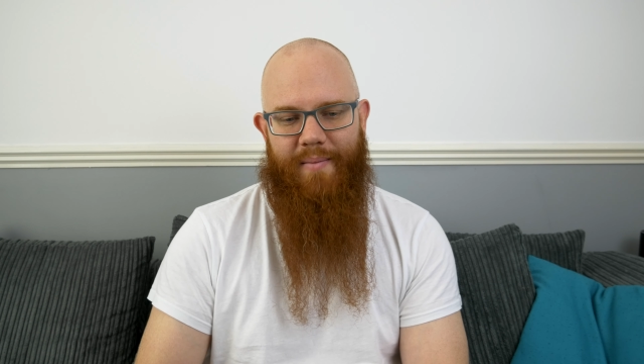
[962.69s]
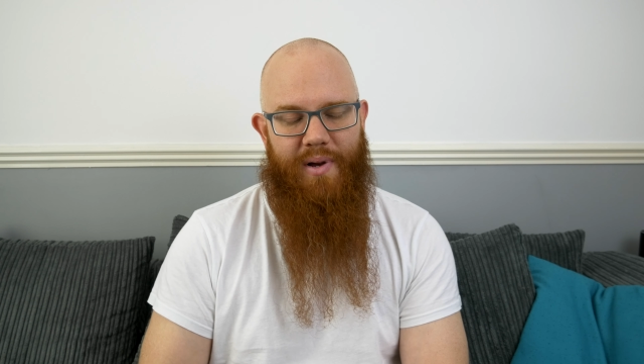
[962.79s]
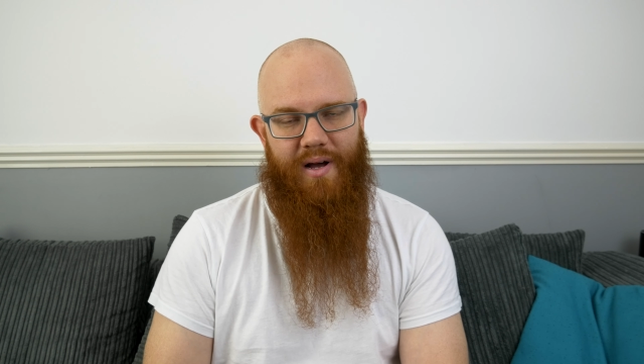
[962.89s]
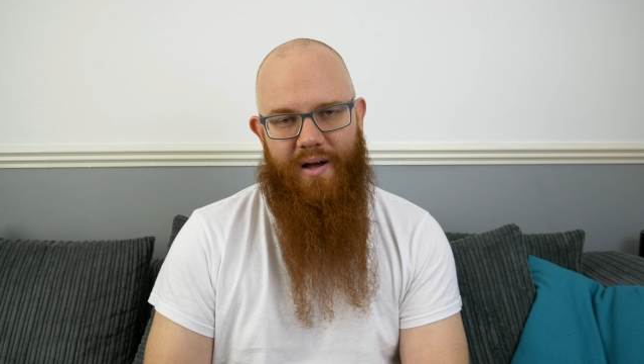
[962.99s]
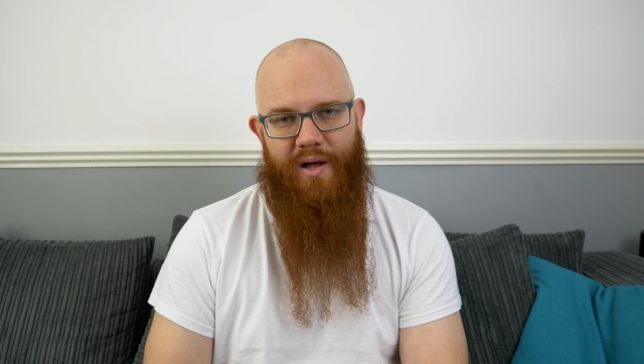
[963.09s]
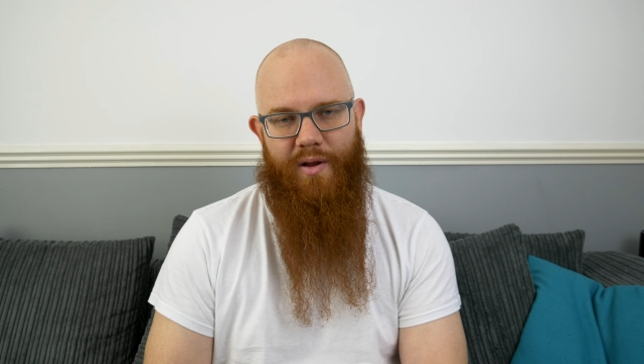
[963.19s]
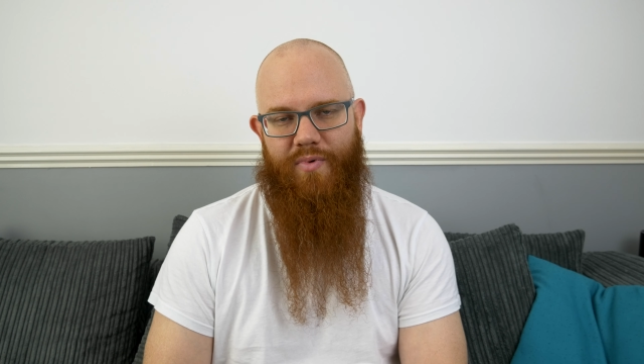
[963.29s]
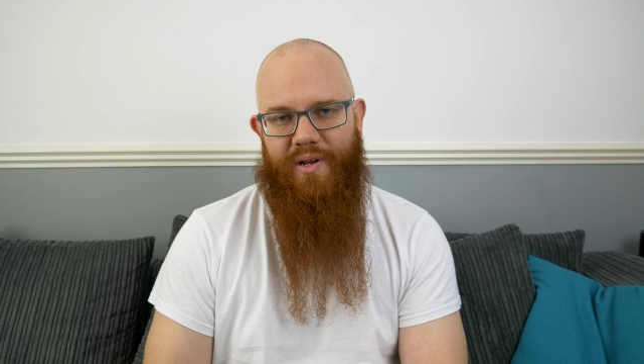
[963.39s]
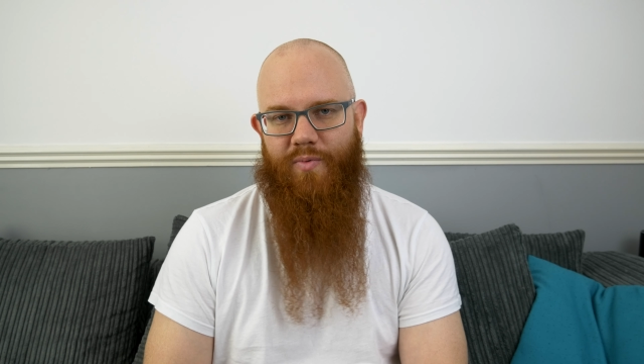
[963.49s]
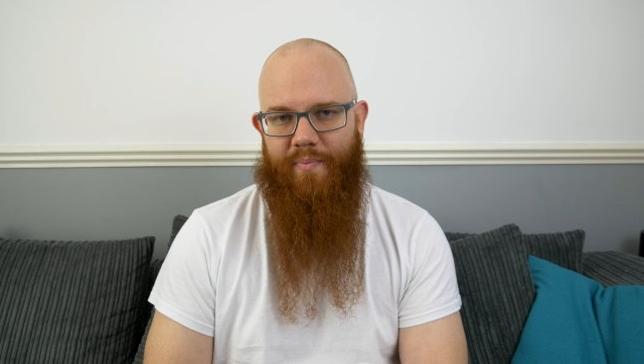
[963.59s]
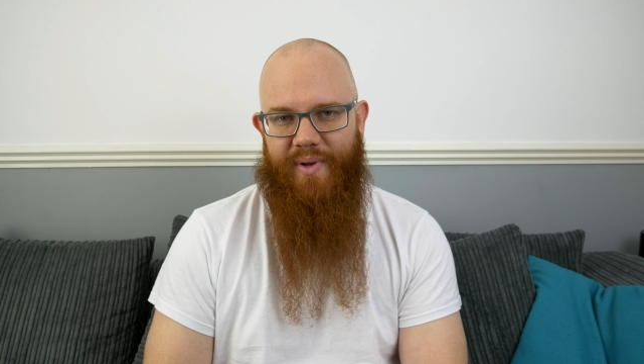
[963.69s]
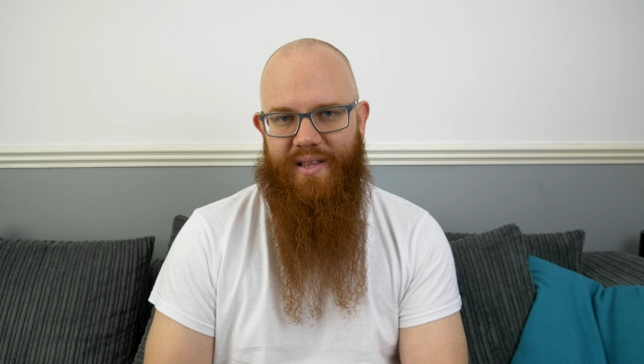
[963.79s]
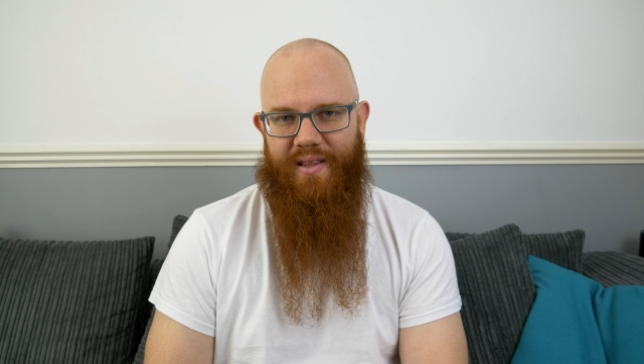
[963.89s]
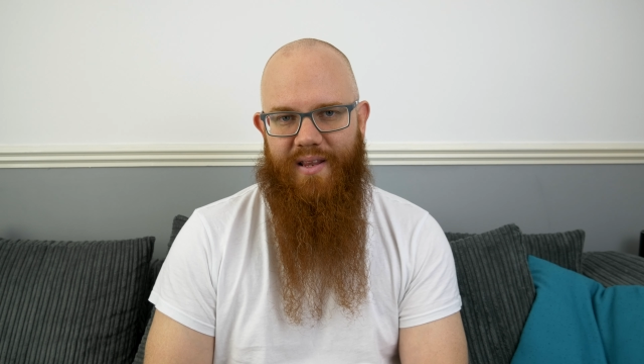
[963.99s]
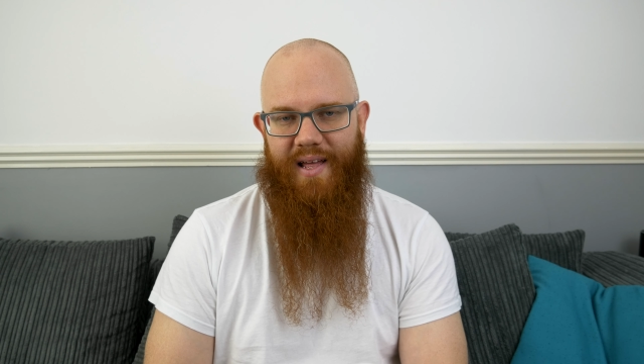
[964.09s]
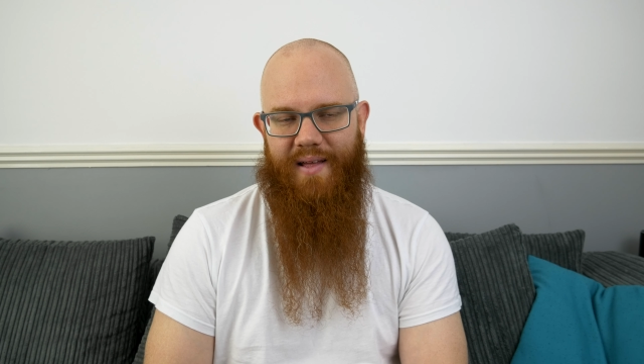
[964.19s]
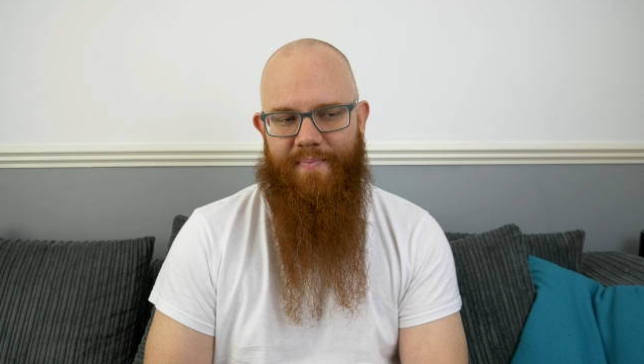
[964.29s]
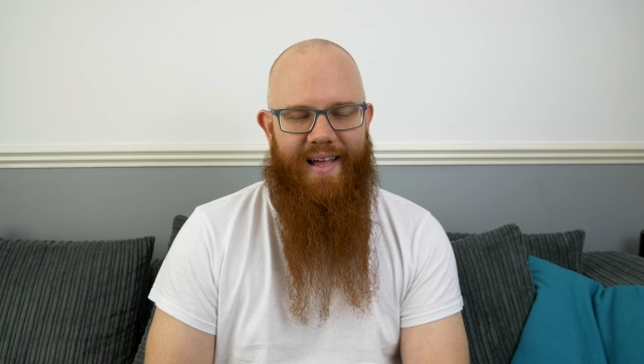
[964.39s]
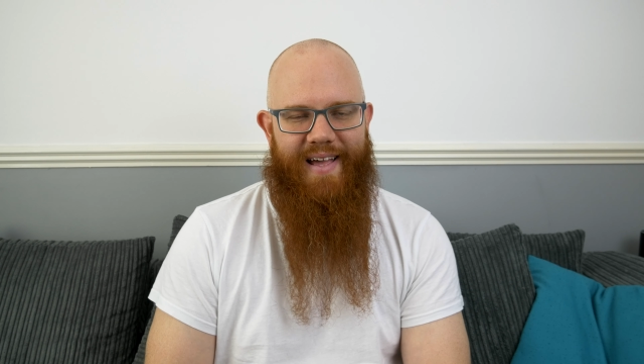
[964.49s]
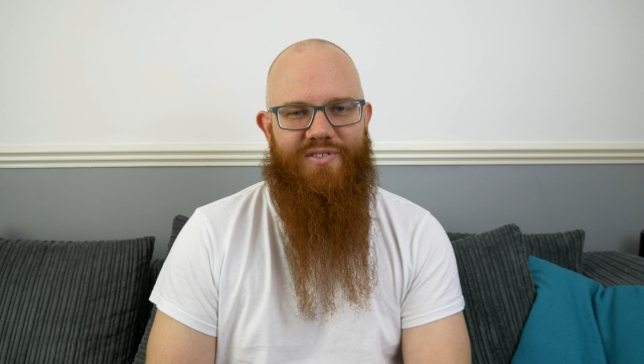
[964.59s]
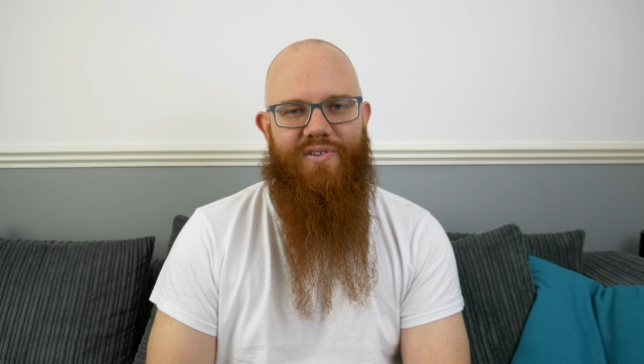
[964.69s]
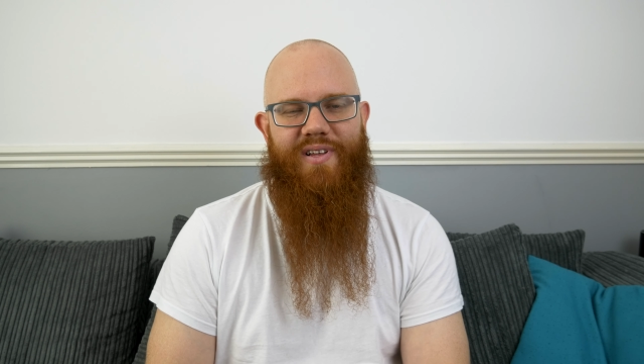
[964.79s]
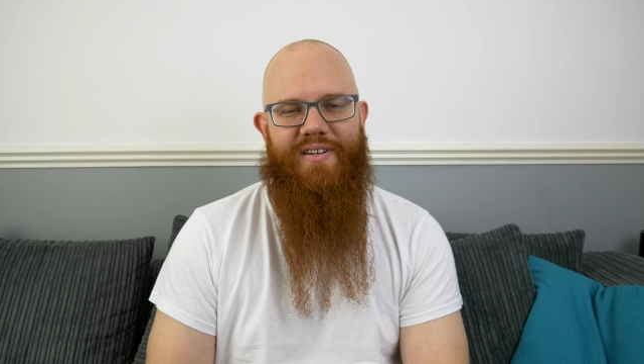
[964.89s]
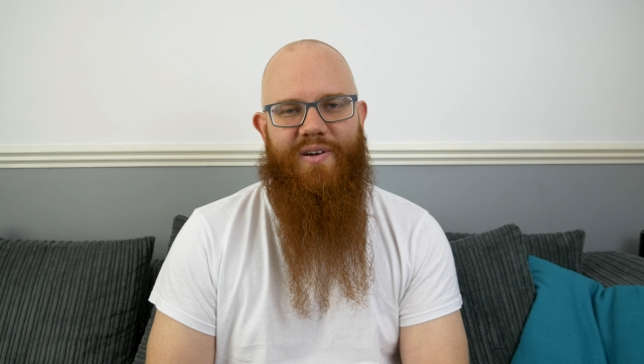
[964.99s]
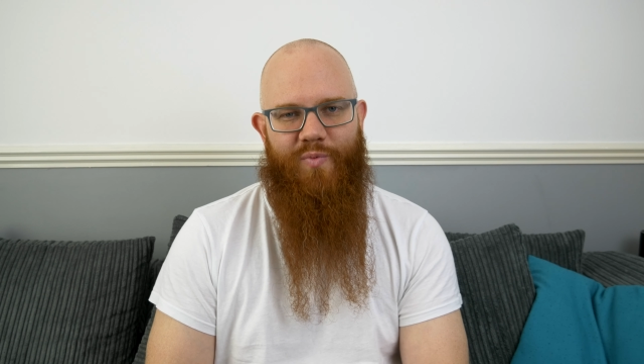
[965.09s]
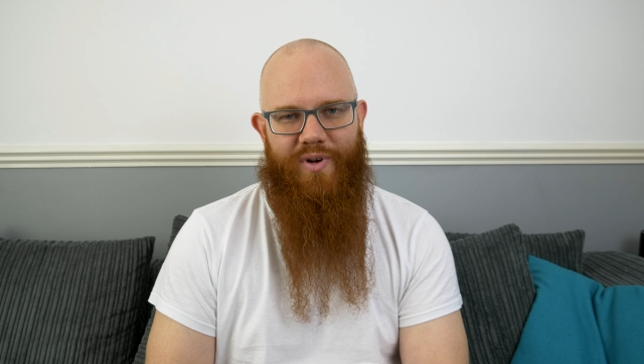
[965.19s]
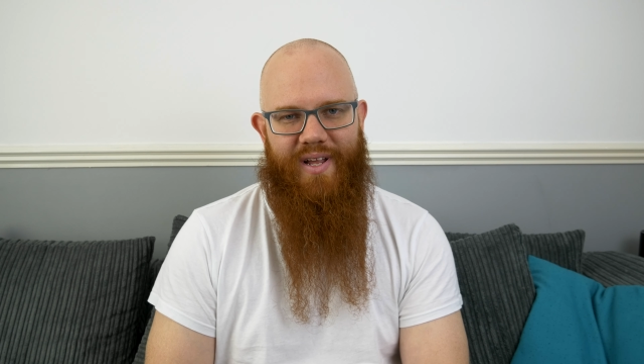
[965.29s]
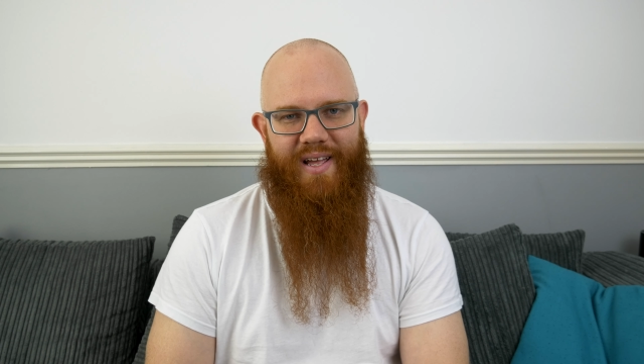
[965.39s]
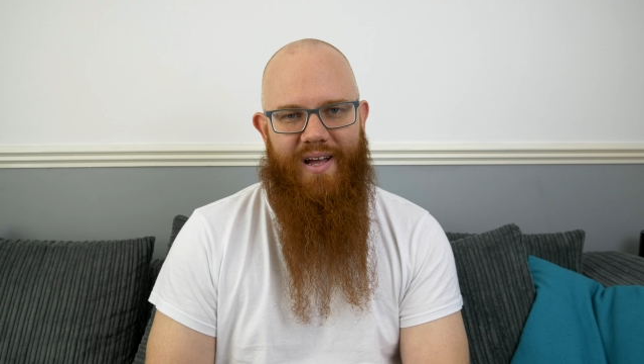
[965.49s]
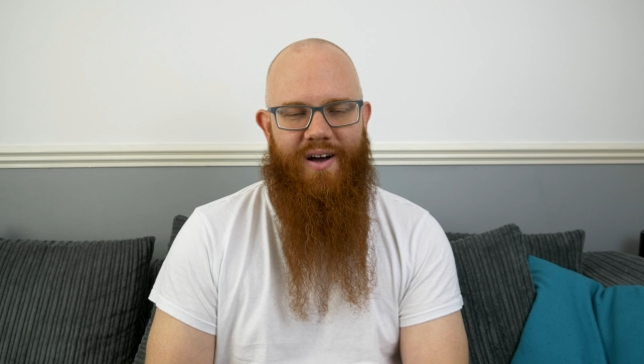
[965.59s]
But I don't really want bigger than that. It's not that I don't want it,